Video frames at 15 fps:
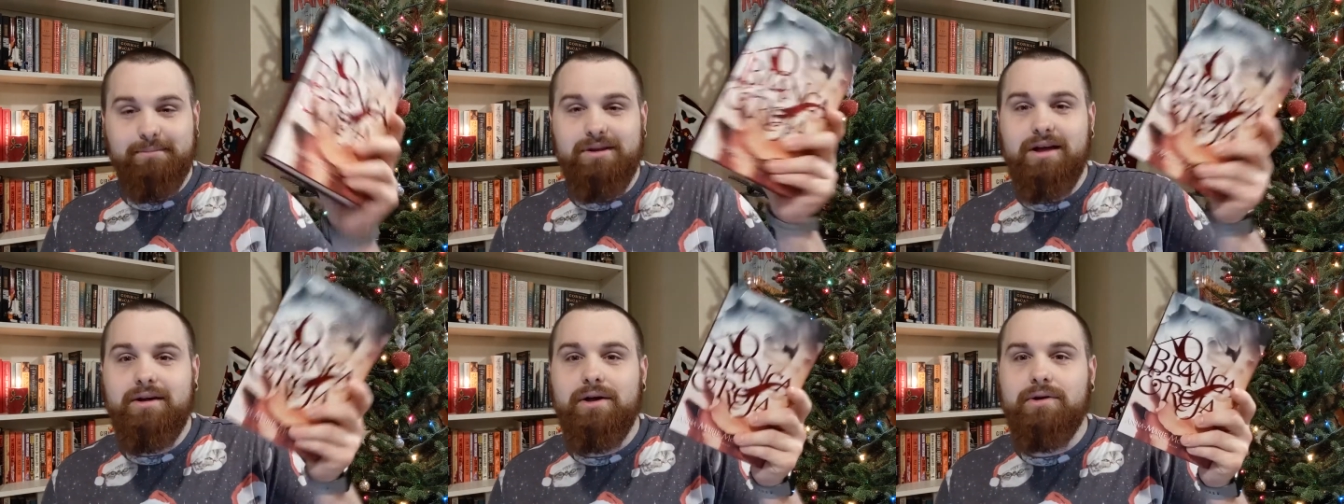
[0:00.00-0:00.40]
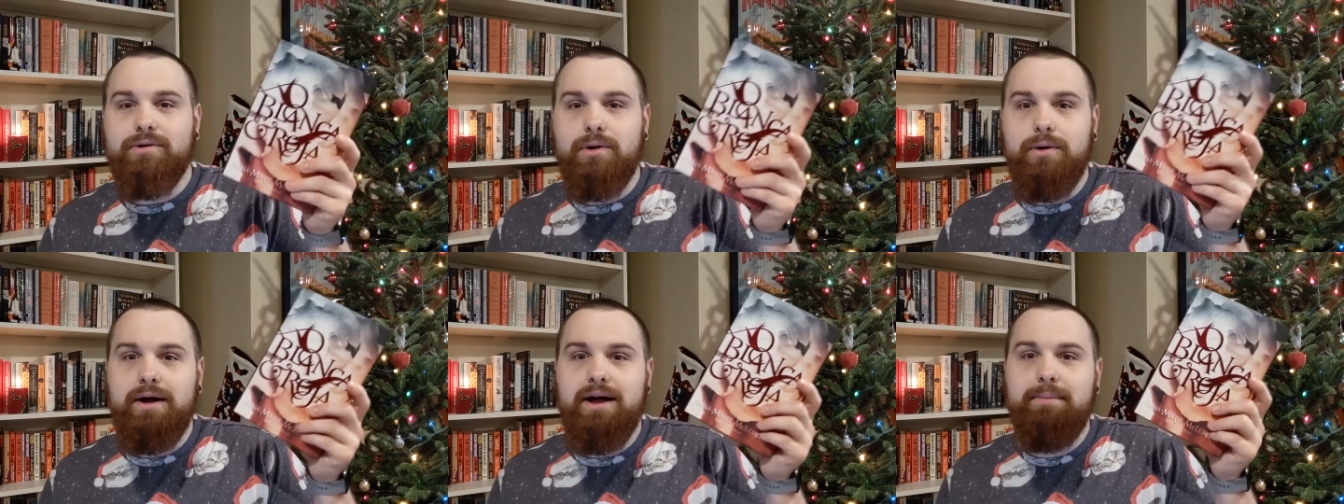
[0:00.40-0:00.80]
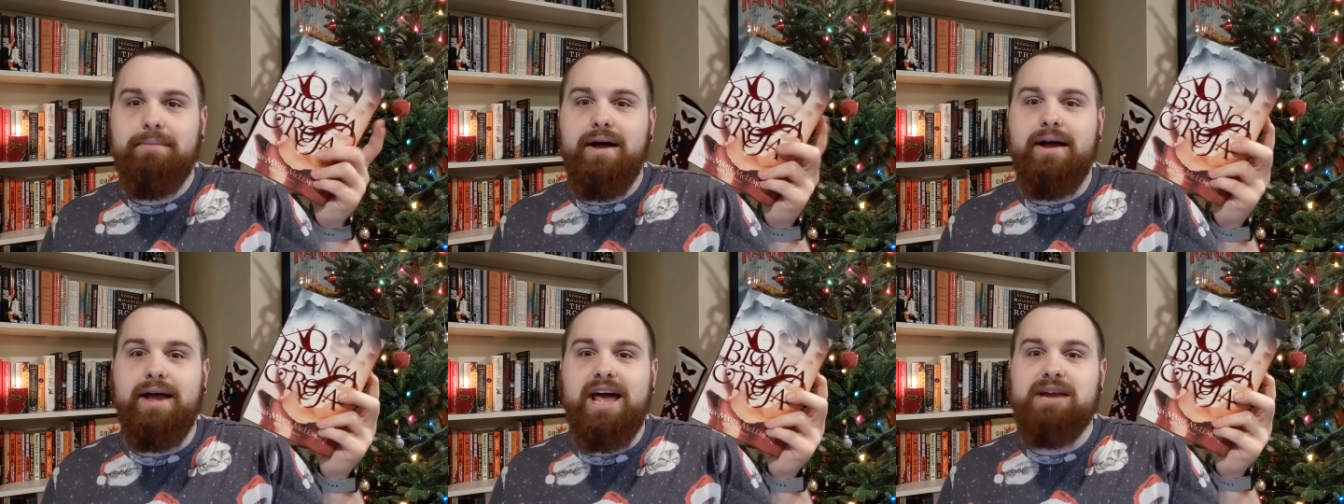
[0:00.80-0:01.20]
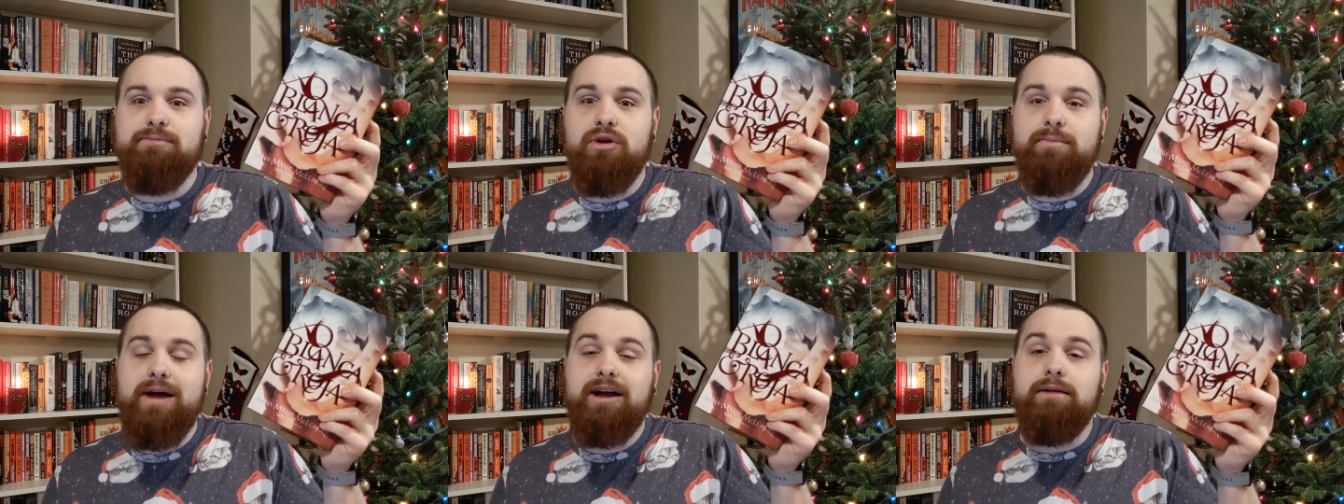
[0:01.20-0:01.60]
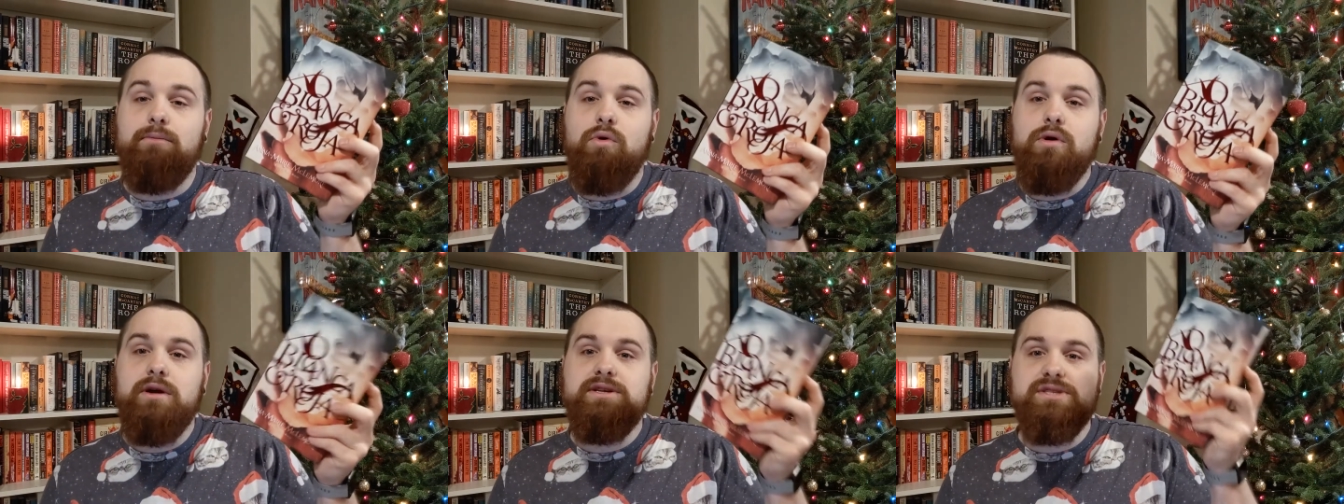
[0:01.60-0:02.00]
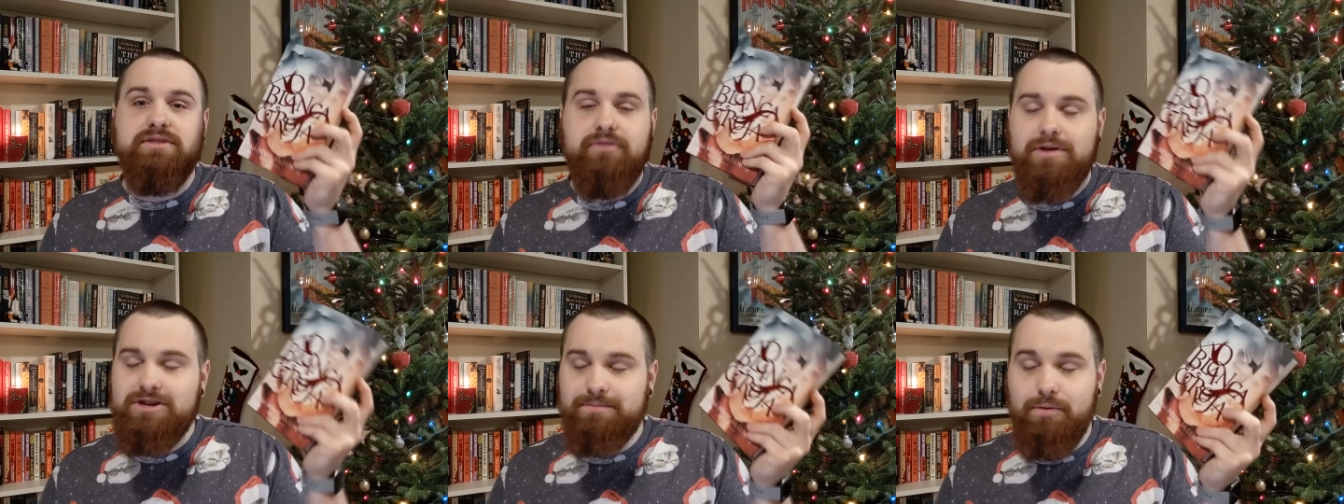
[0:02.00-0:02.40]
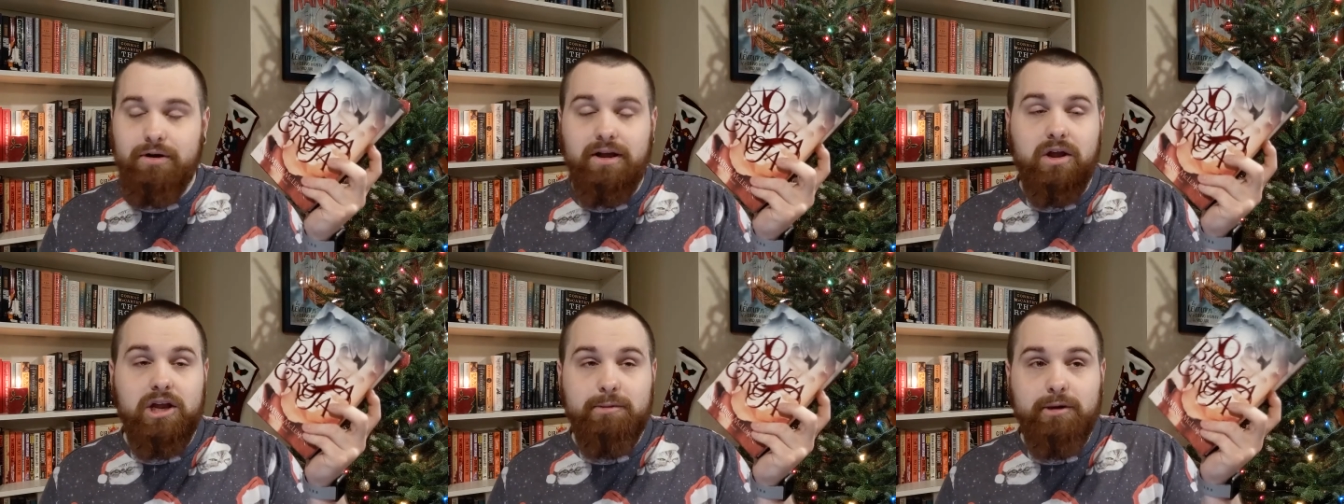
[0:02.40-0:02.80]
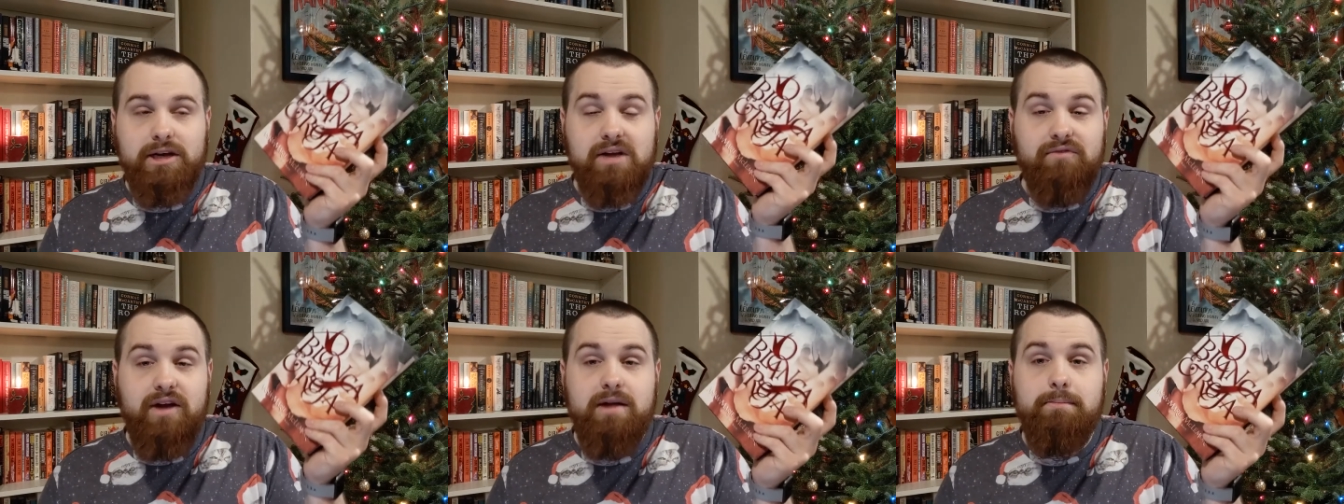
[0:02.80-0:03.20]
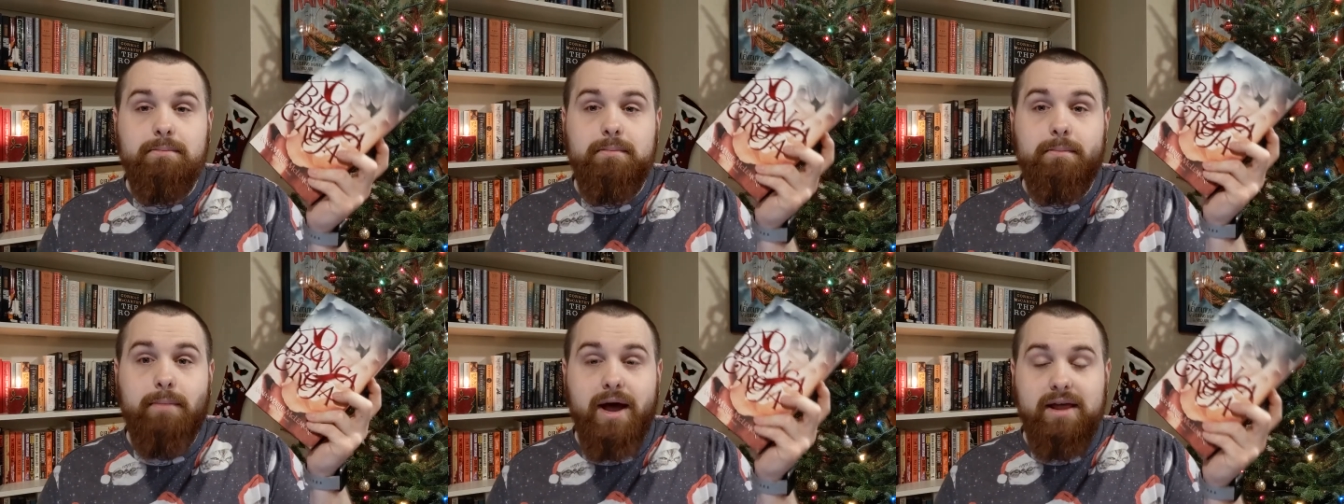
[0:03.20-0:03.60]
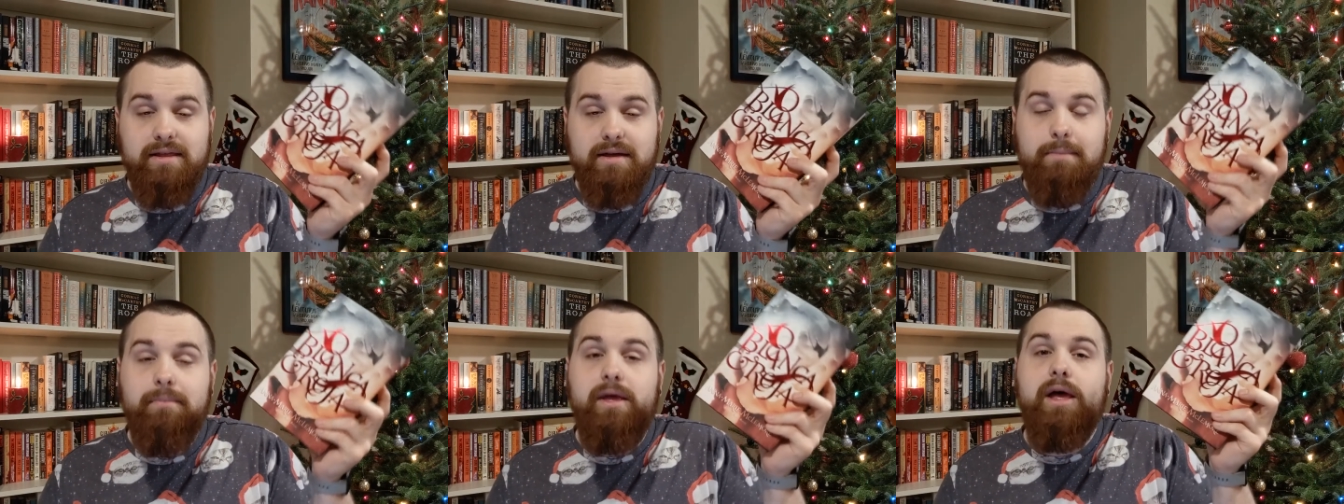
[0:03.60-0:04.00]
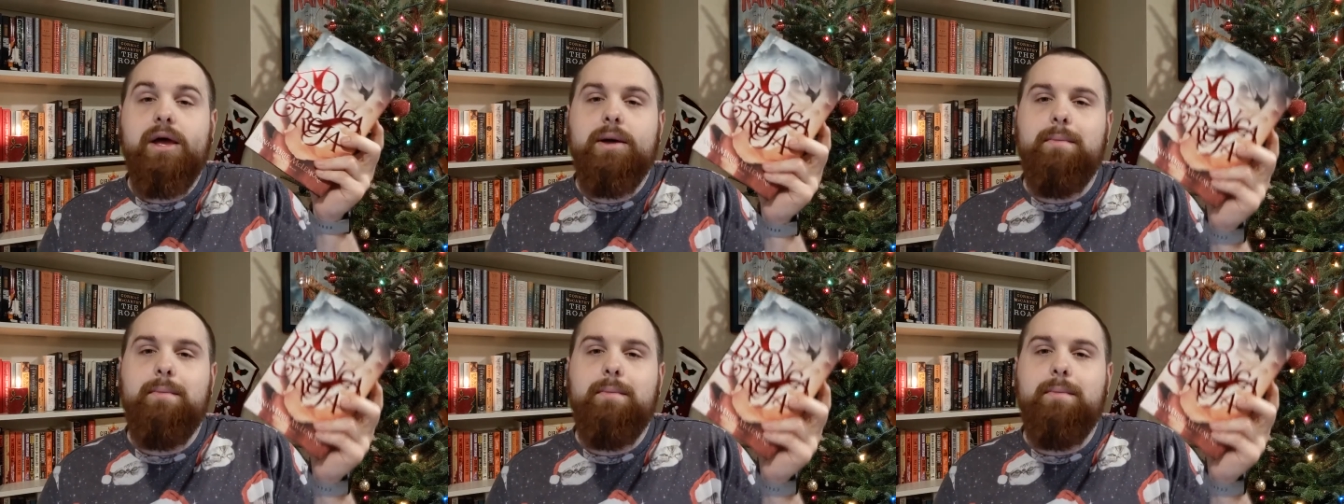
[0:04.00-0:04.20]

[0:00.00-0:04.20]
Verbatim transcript: Blanca and Roja by Anna Marie McLemore is the first book and only book I've read by them.